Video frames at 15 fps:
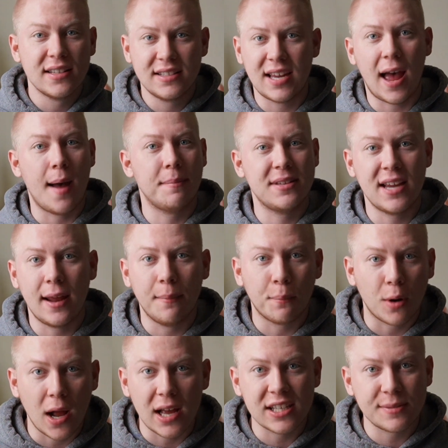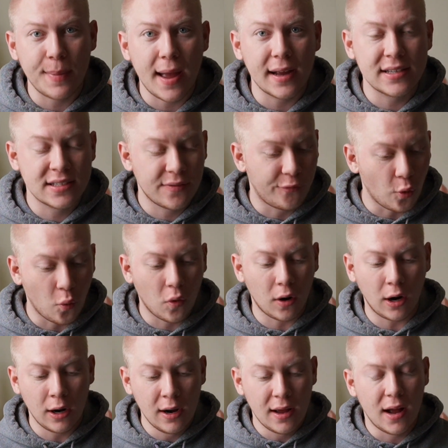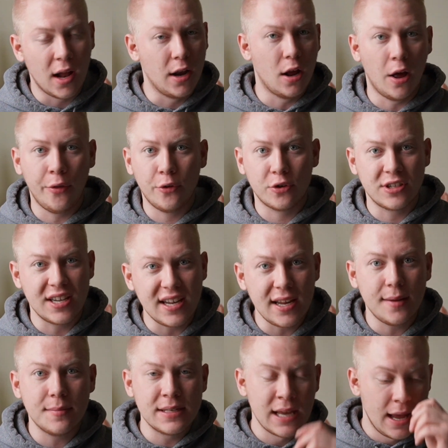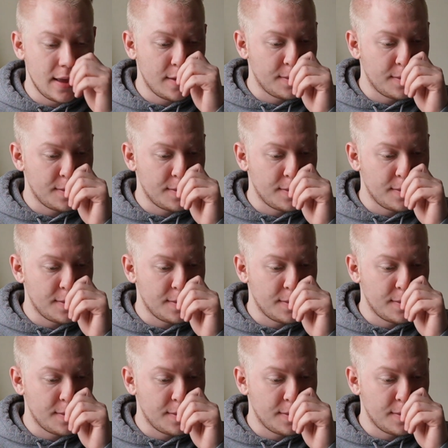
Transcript: top 10 prospects for on other teams.